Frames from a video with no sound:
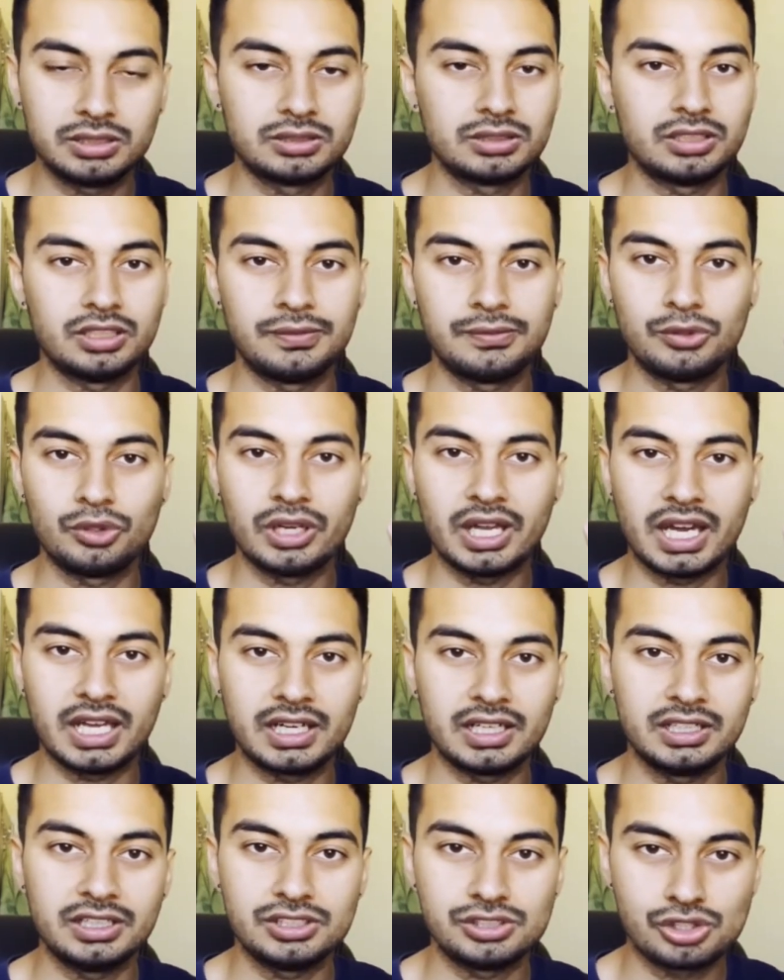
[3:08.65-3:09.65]
if you had
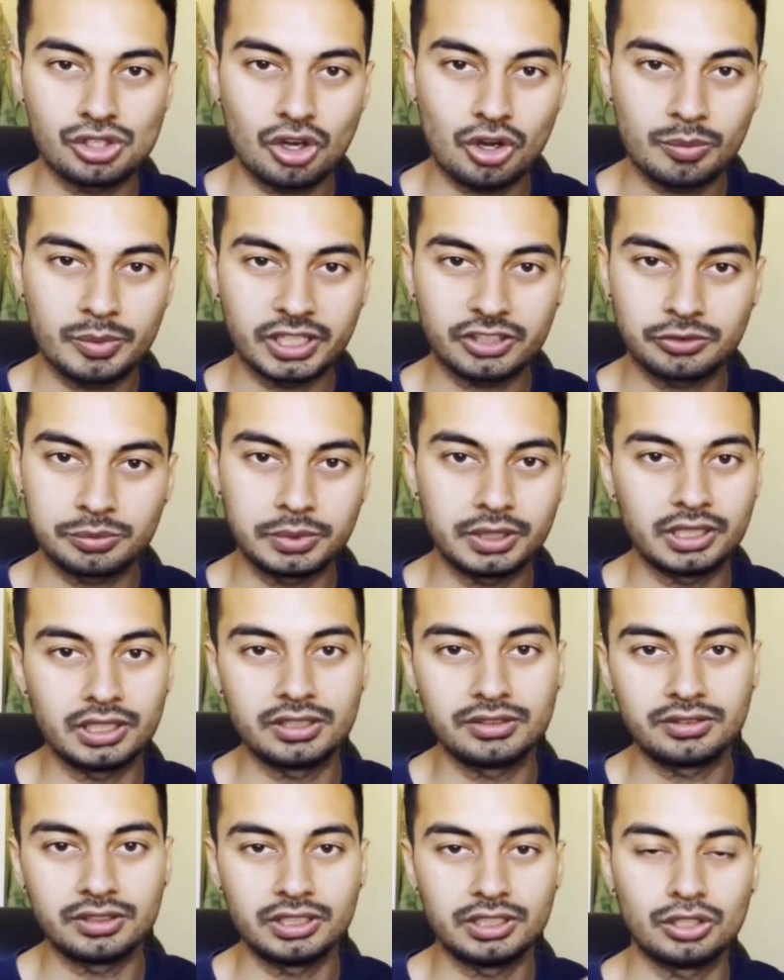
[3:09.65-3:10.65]
any job
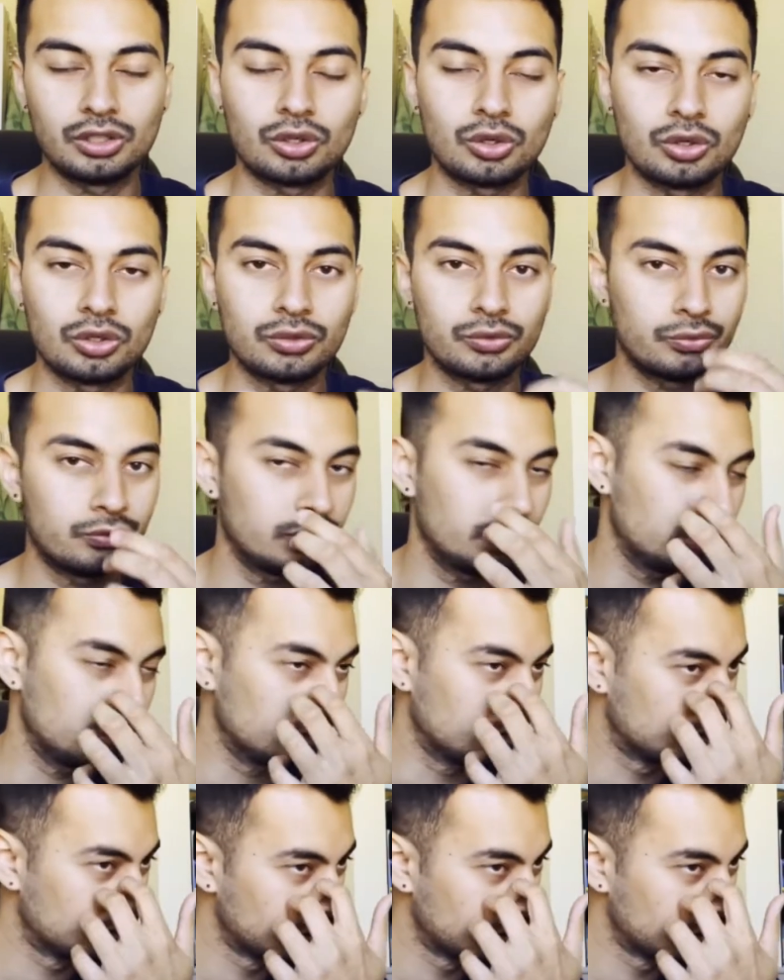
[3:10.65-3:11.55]
experience in your own field.